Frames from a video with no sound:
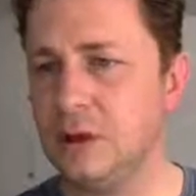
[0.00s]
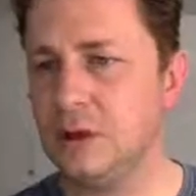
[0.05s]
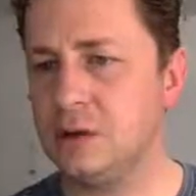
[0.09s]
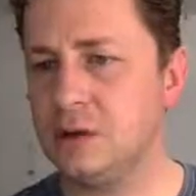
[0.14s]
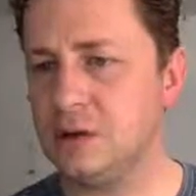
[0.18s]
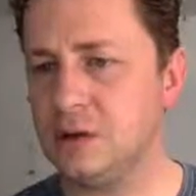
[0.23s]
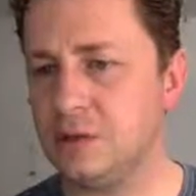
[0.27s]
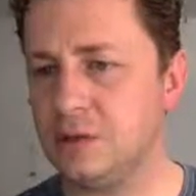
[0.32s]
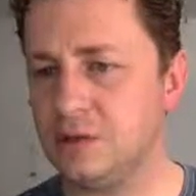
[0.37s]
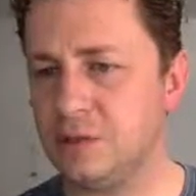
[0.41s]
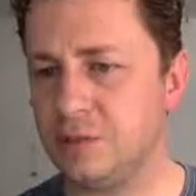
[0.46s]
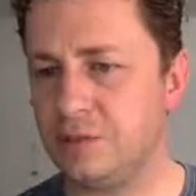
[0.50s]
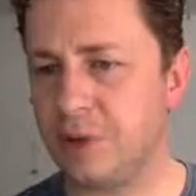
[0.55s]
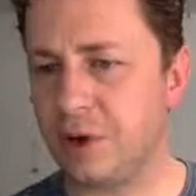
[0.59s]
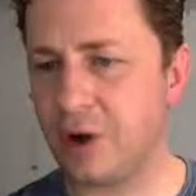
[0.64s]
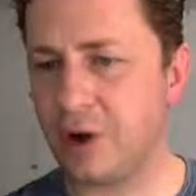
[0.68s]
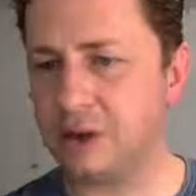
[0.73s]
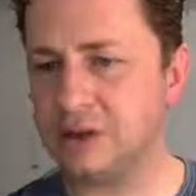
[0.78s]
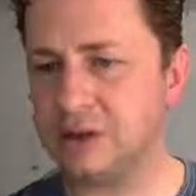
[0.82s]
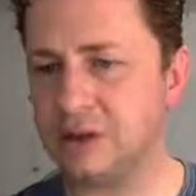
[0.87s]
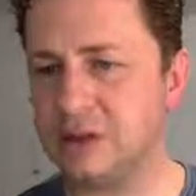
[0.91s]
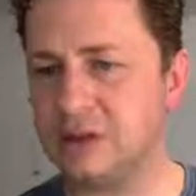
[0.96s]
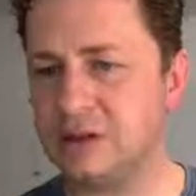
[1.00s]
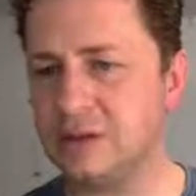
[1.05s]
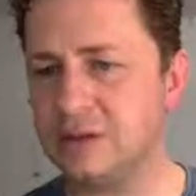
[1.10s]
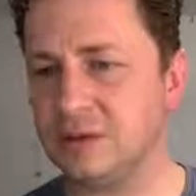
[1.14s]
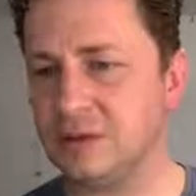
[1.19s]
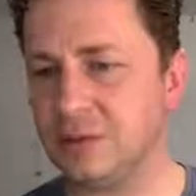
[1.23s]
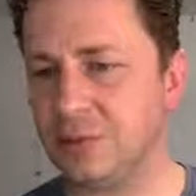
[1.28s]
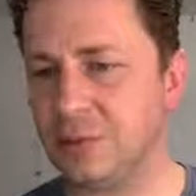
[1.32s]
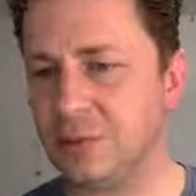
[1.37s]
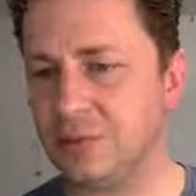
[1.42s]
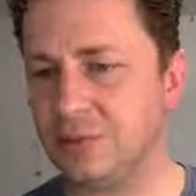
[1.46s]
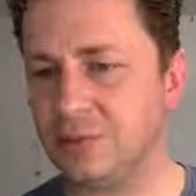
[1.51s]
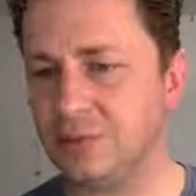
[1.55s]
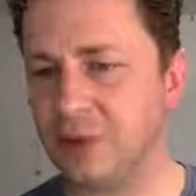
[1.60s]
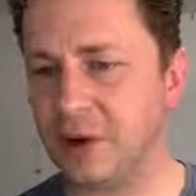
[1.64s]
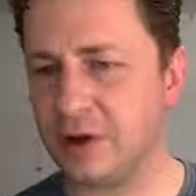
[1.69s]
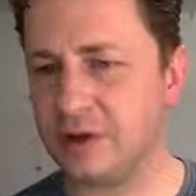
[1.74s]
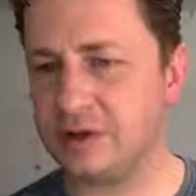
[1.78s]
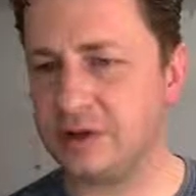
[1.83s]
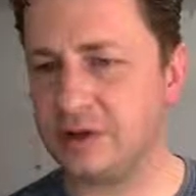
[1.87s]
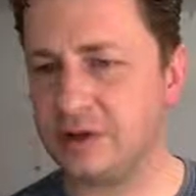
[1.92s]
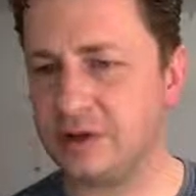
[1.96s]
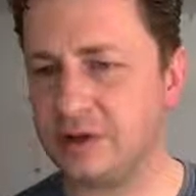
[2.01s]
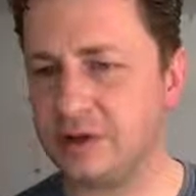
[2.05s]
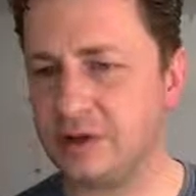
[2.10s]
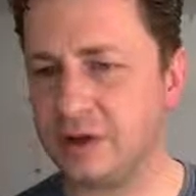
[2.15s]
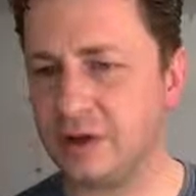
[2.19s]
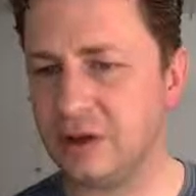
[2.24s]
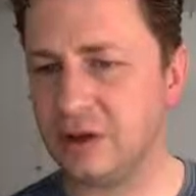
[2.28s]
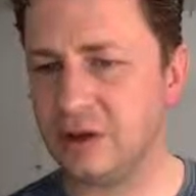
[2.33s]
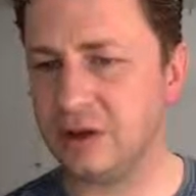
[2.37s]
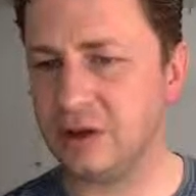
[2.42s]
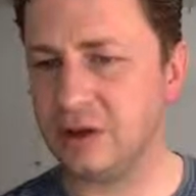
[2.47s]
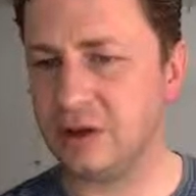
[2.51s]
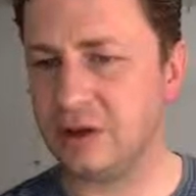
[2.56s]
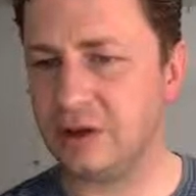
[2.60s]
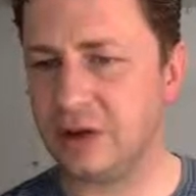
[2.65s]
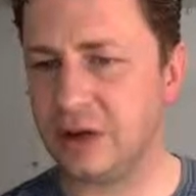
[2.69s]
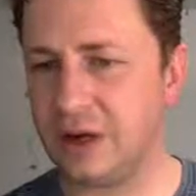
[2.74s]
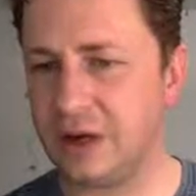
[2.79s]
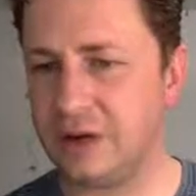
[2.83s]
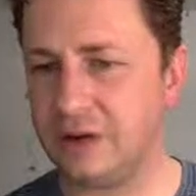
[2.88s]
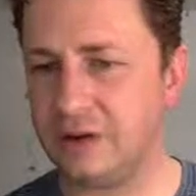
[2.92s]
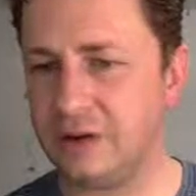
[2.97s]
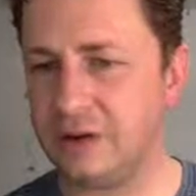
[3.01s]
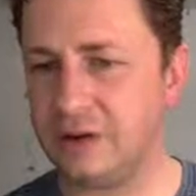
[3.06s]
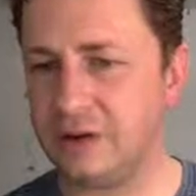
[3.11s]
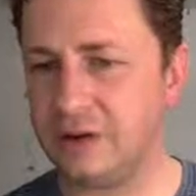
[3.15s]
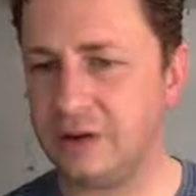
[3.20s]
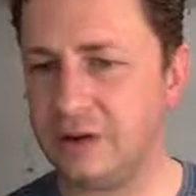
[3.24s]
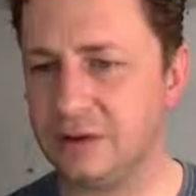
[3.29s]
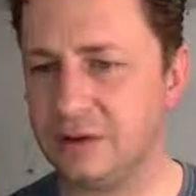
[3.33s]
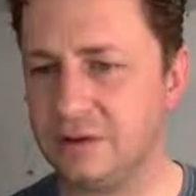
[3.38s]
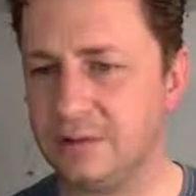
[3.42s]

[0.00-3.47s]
Choose the process, the post processor that we're going out with,